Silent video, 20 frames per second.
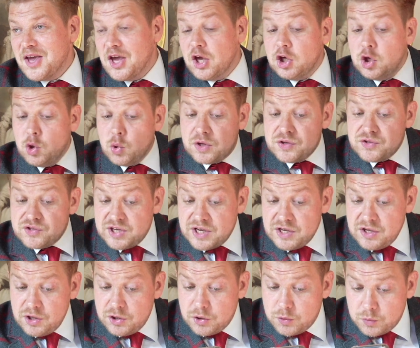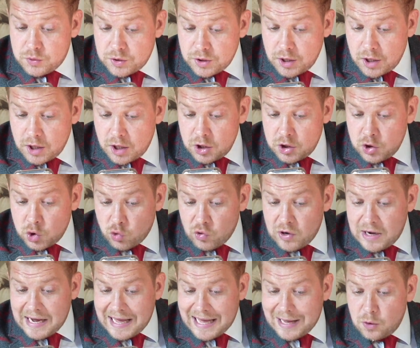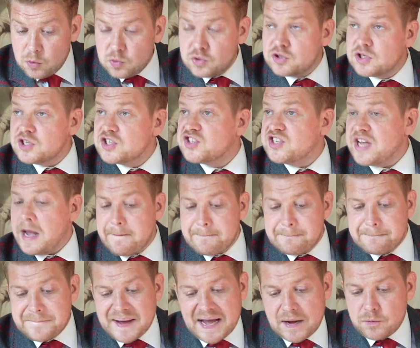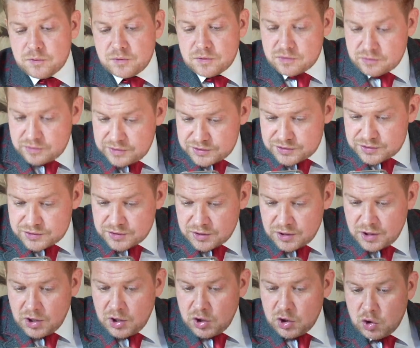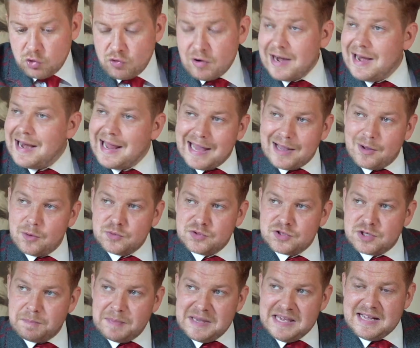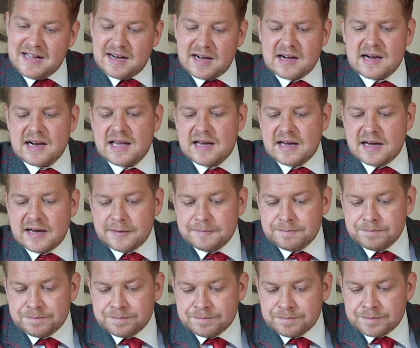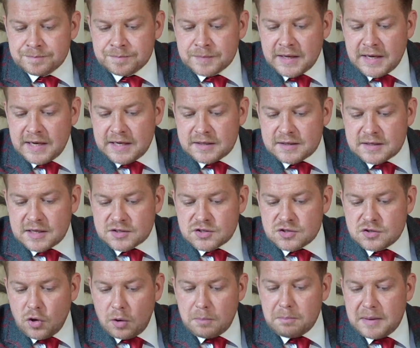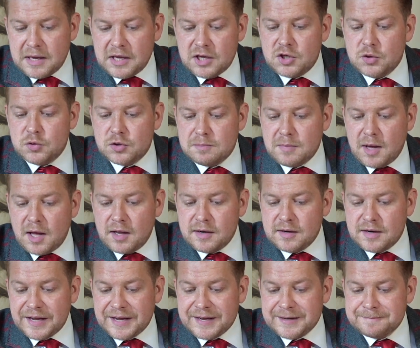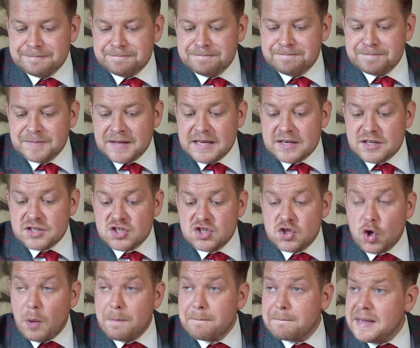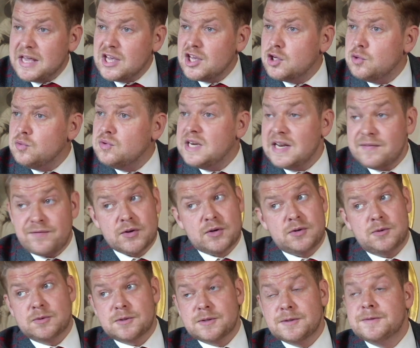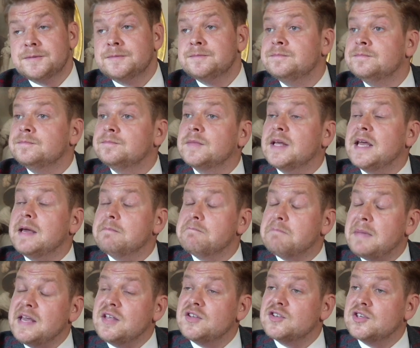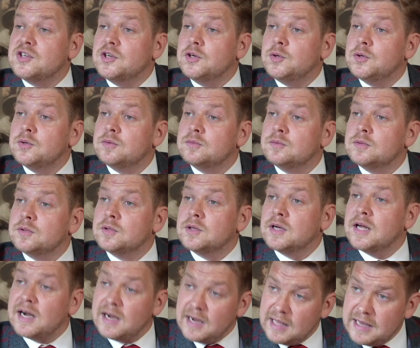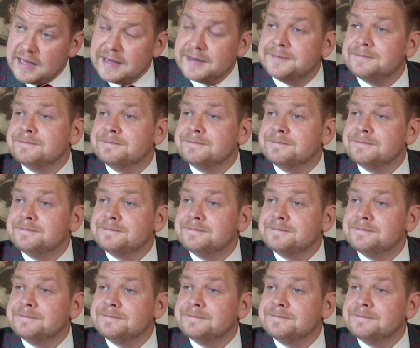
You continued, you're allowed to set boundaries. You're allowed to be clear. It does not make you demanding. It does not make you difficult. It makes you clear.